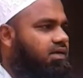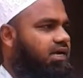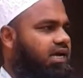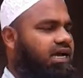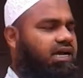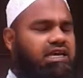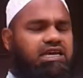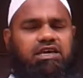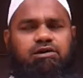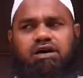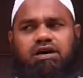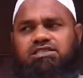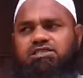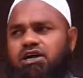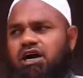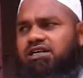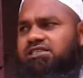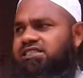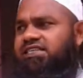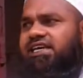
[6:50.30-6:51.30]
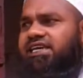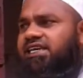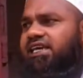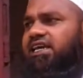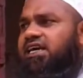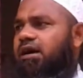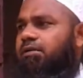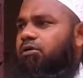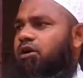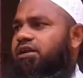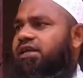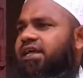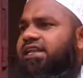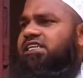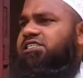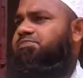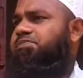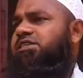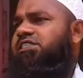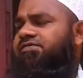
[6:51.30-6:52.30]
Yeah, he was not thinking about
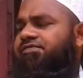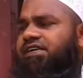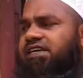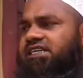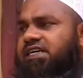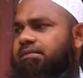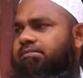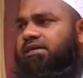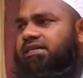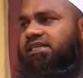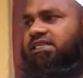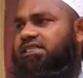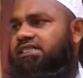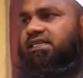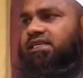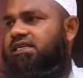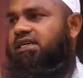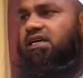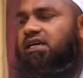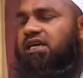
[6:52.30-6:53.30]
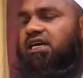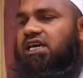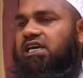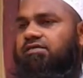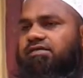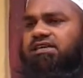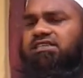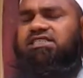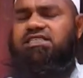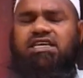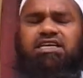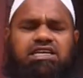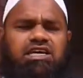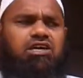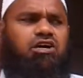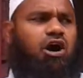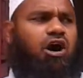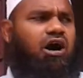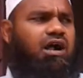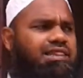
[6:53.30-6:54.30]
any specific community. He was
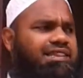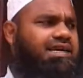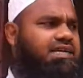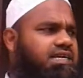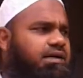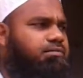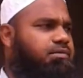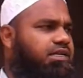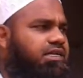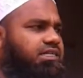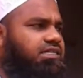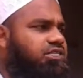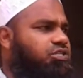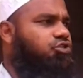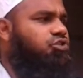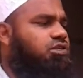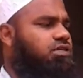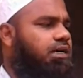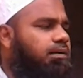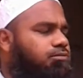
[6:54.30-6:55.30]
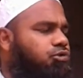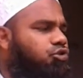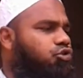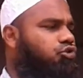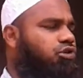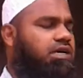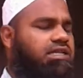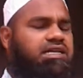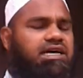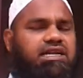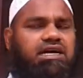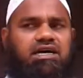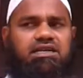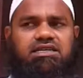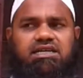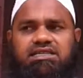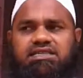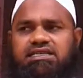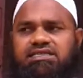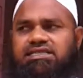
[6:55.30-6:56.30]
thinking all the communities to come together
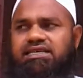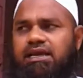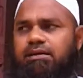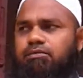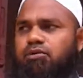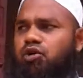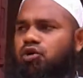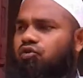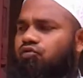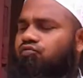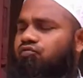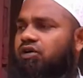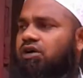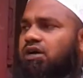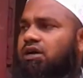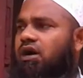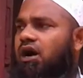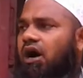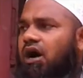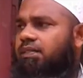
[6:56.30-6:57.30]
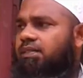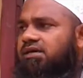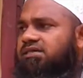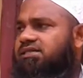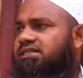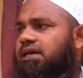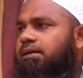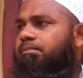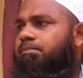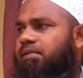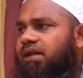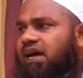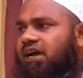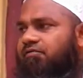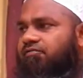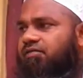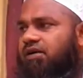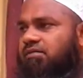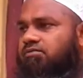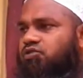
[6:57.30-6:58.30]
under the same roof, on the same
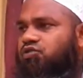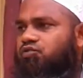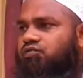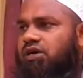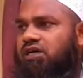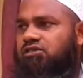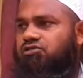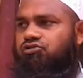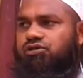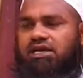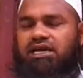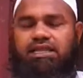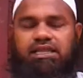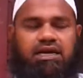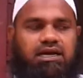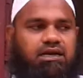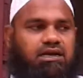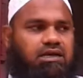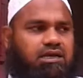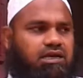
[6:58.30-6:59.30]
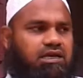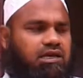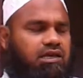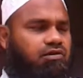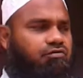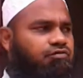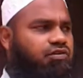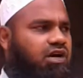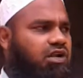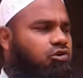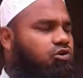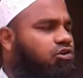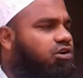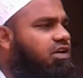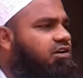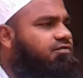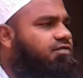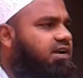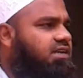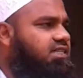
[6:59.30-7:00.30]
platform, to work together. If you are
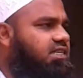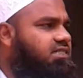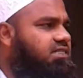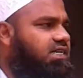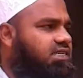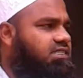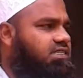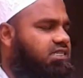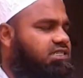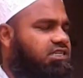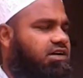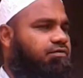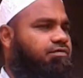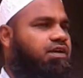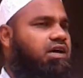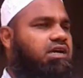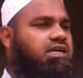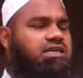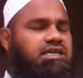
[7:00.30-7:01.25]
looking for the success of